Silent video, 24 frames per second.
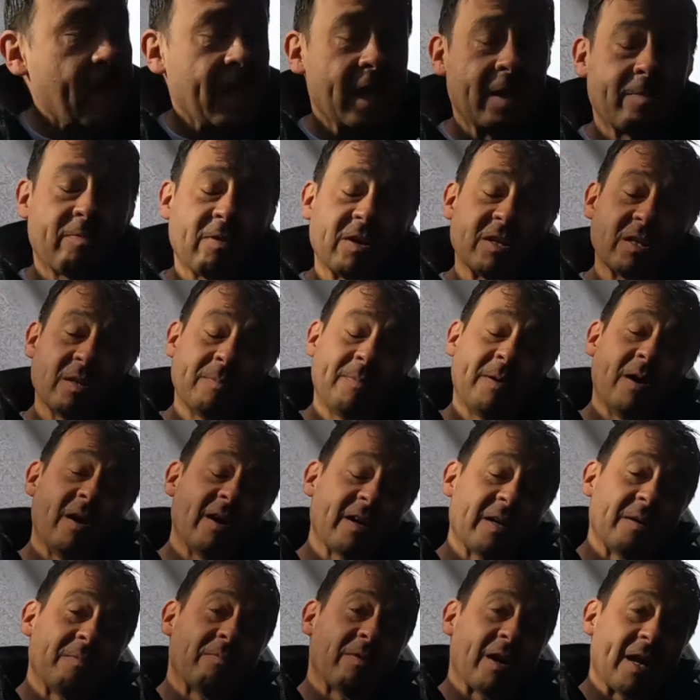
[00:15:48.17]
You press the
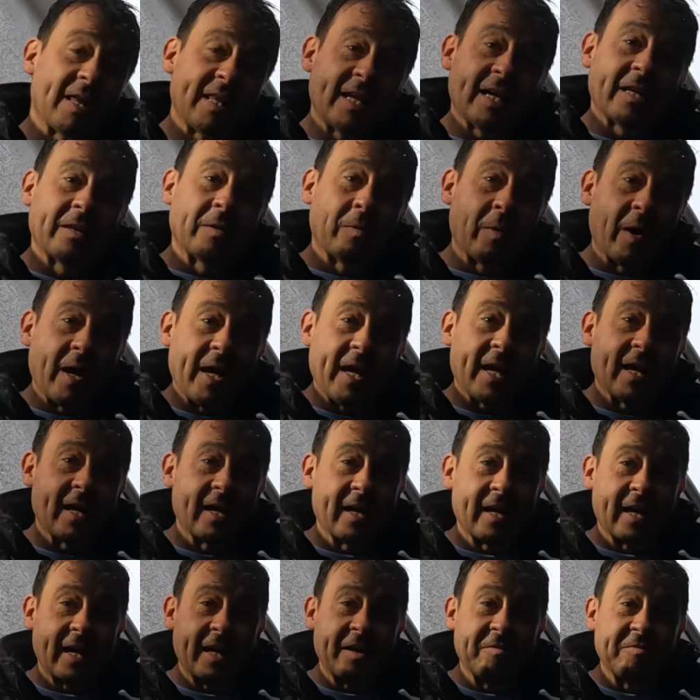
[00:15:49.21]
parking brake the other way
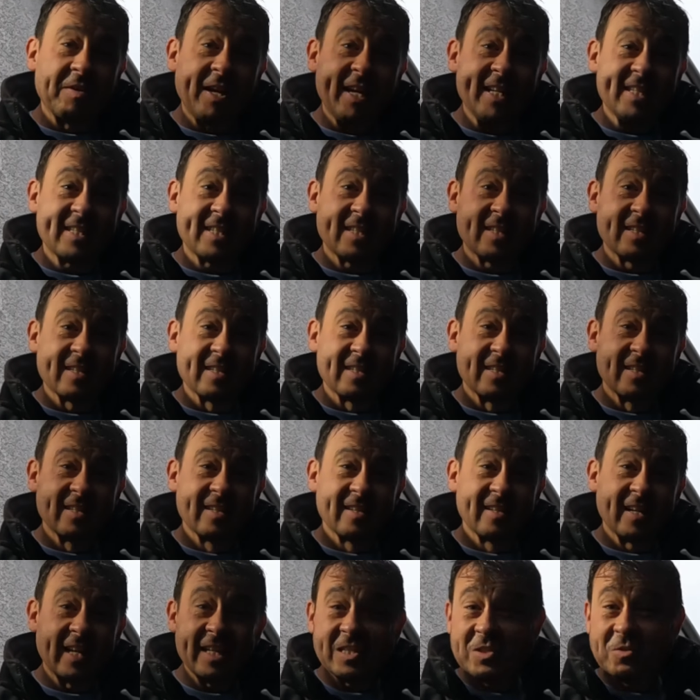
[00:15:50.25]
and it releases
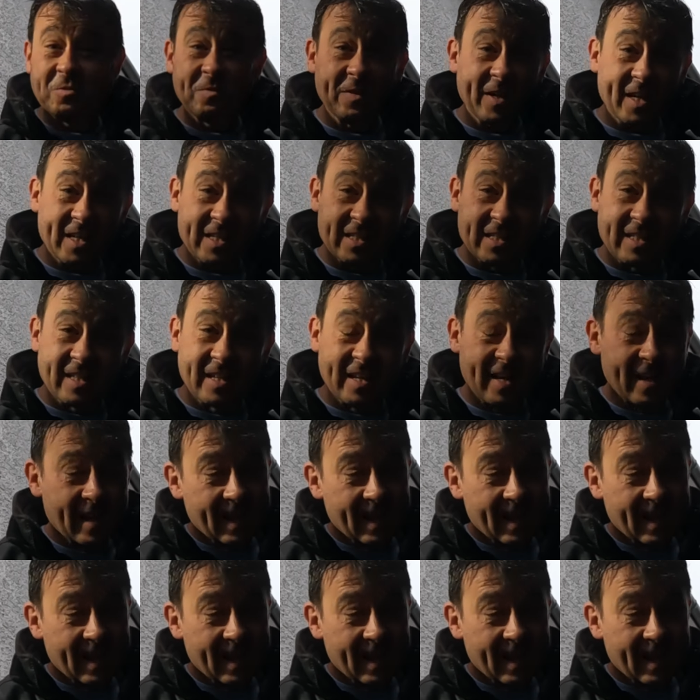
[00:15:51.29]
and it's all fixed.